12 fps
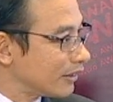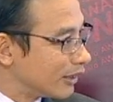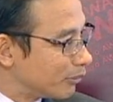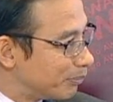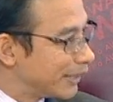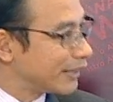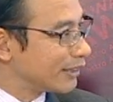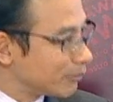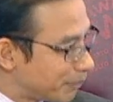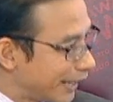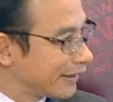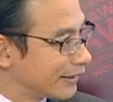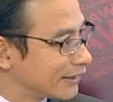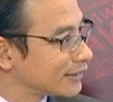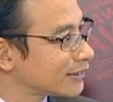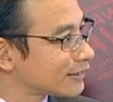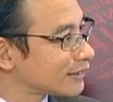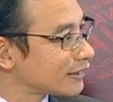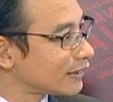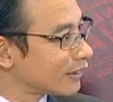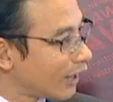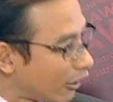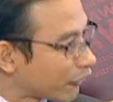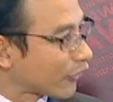The bigger players
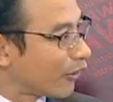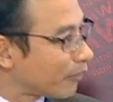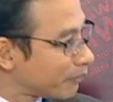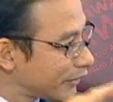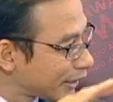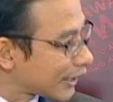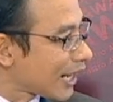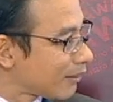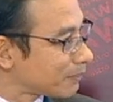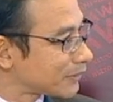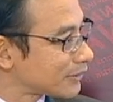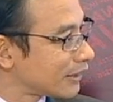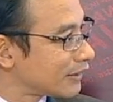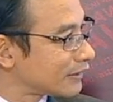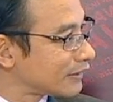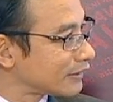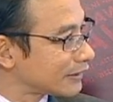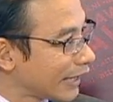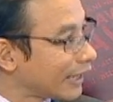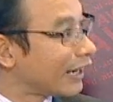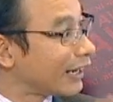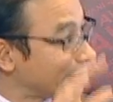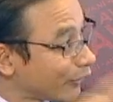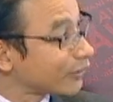are from the clubs that
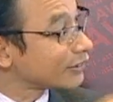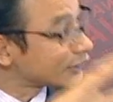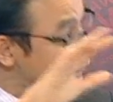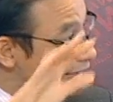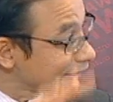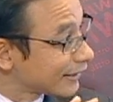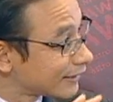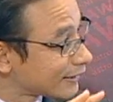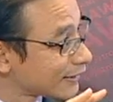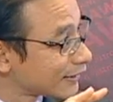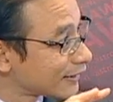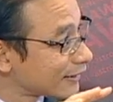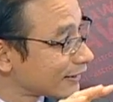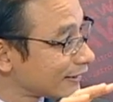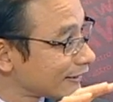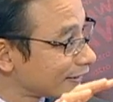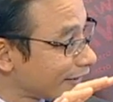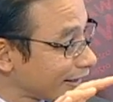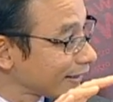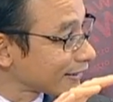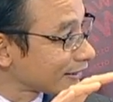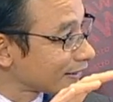are not state, right?